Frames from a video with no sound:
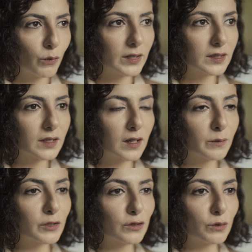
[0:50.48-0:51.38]
When it
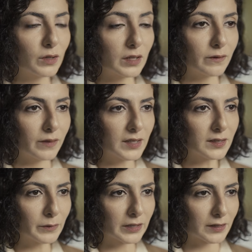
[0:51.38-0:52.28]
comes to
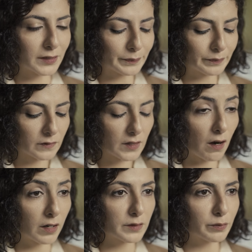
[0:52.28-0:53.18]
investment,
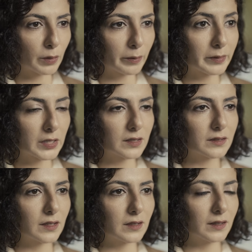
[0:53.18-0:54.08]
art probably is
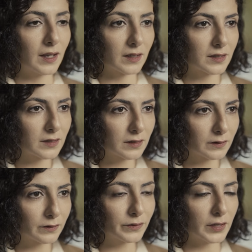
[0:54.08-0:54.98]
the last
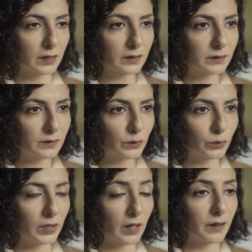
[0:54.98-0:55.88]
field
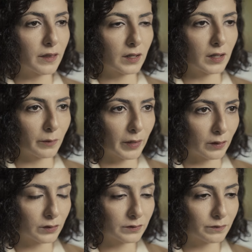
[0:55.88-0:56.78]
we are thinking
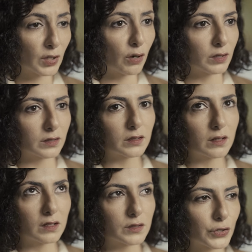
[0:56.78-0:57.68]
about, art and
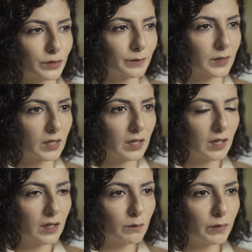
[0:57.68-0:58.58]
culture
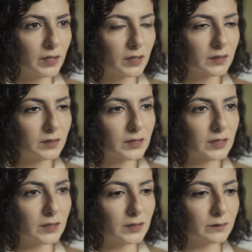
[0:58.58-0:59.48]
but
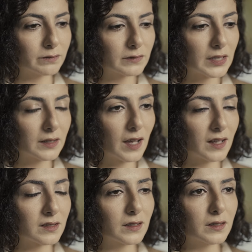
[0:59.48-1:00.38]
um, it
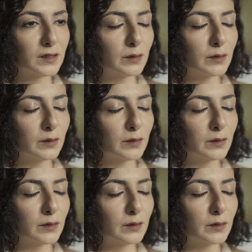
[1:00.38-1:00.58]
has its